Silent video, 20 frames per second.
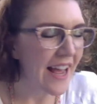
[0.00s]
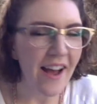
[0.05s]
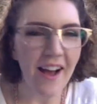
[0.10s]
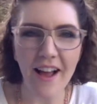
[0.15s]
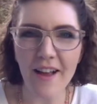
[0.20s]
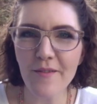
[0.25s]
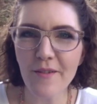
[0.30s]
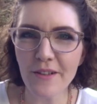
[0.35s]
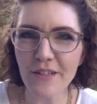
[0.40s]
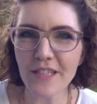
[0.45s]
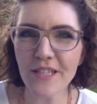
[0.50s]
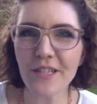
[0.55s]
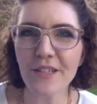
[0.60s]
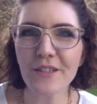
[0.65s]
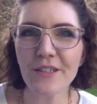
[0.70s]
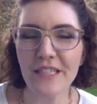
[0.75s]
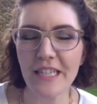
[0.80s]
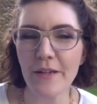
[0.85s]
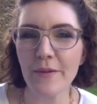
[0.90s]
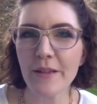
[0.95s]
I want
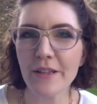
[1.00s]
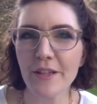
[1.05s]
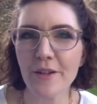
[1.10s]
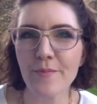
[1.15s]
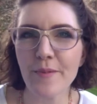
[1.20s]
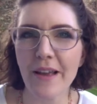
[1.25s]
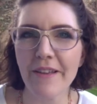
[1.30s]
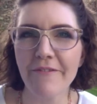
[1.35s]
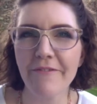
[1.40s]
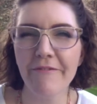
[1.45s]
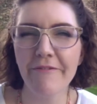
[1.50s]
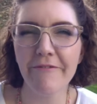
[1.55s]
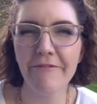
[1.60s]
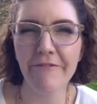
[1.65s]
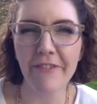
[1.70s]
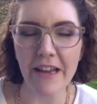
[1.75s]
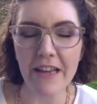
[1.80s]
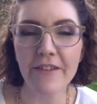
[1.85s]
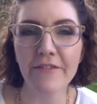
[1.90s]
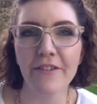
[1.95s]
to share with you my
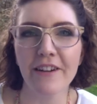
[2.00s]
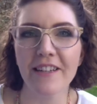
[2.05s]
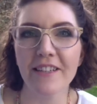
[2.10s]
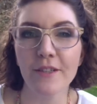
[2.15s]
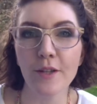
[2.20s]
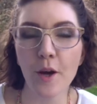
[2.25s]
favourite